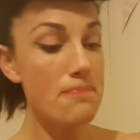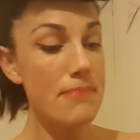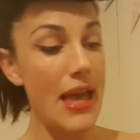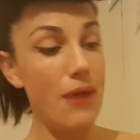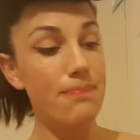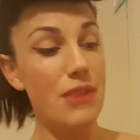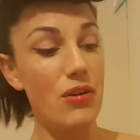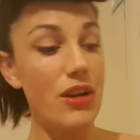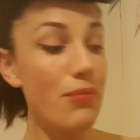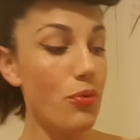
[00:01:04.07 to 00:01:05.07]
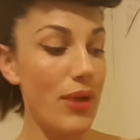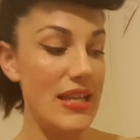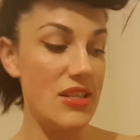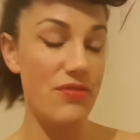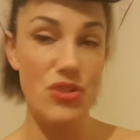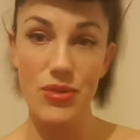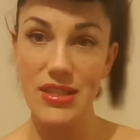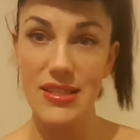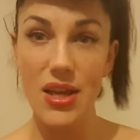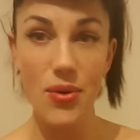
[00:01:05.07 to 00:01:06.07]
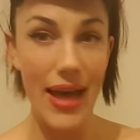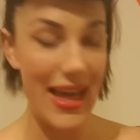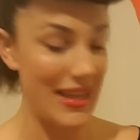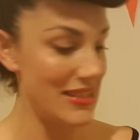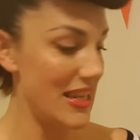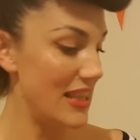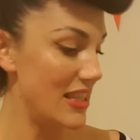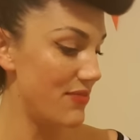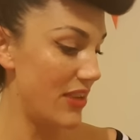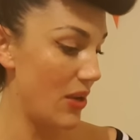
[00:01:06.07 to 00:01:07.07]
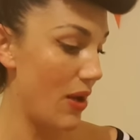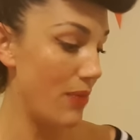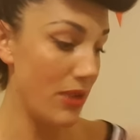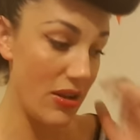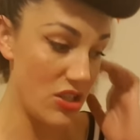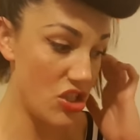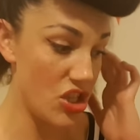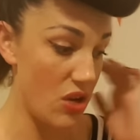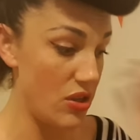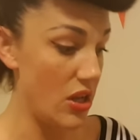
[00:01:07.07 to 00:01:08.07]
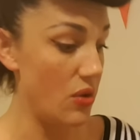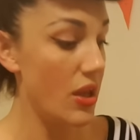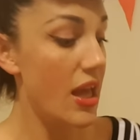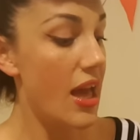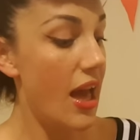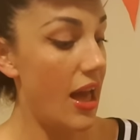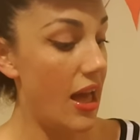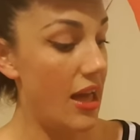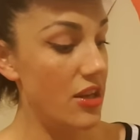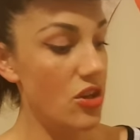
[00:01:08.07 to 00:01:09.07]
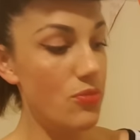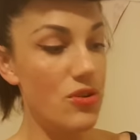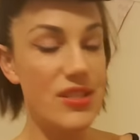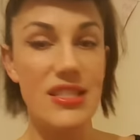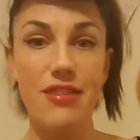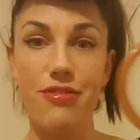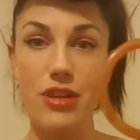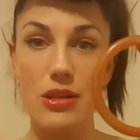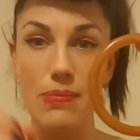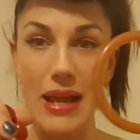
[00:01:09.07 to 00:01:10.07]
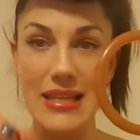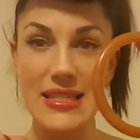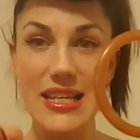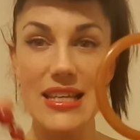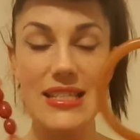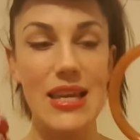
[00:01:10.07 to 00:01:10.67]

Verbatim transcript: Now, there are a number of ways of doing so, and in this video I'm going to show you uh, numerous different plastics.